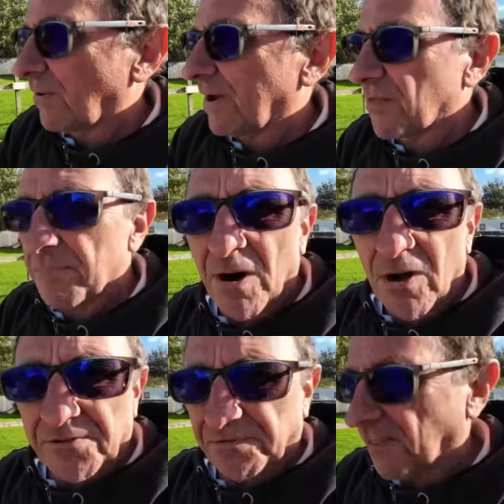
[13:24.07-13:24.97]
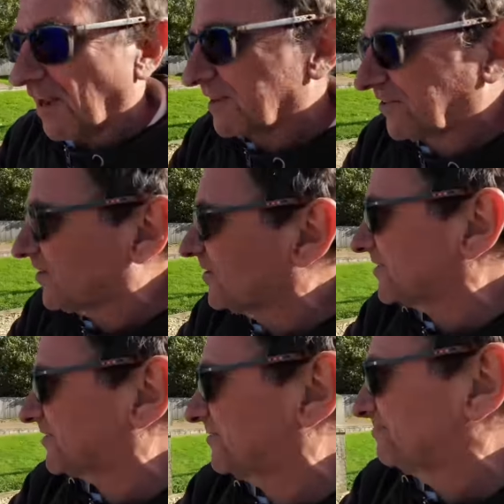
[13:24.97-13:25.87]
around the pod for the last
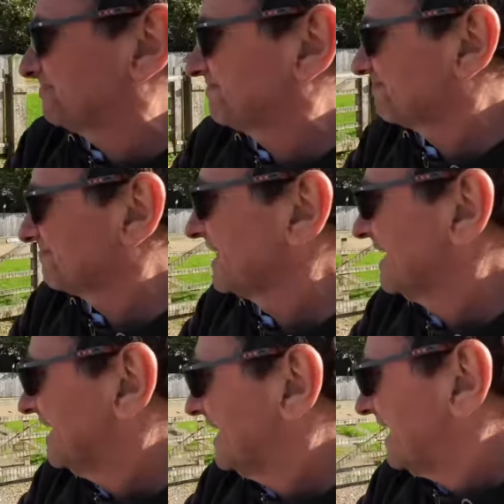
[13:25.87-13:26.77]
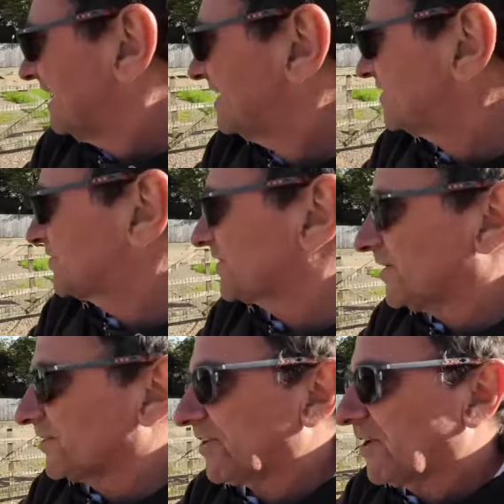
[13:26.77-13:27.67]
cut. It should
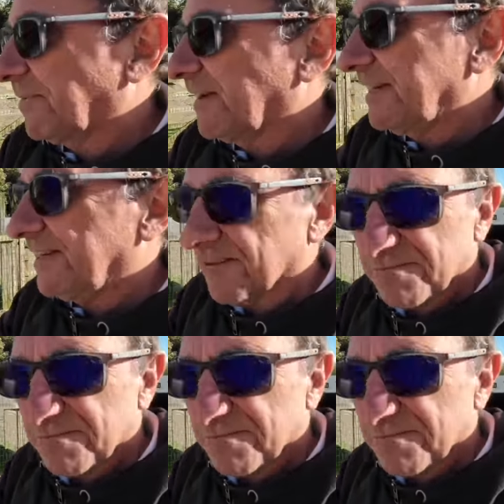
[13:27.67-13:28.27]
also be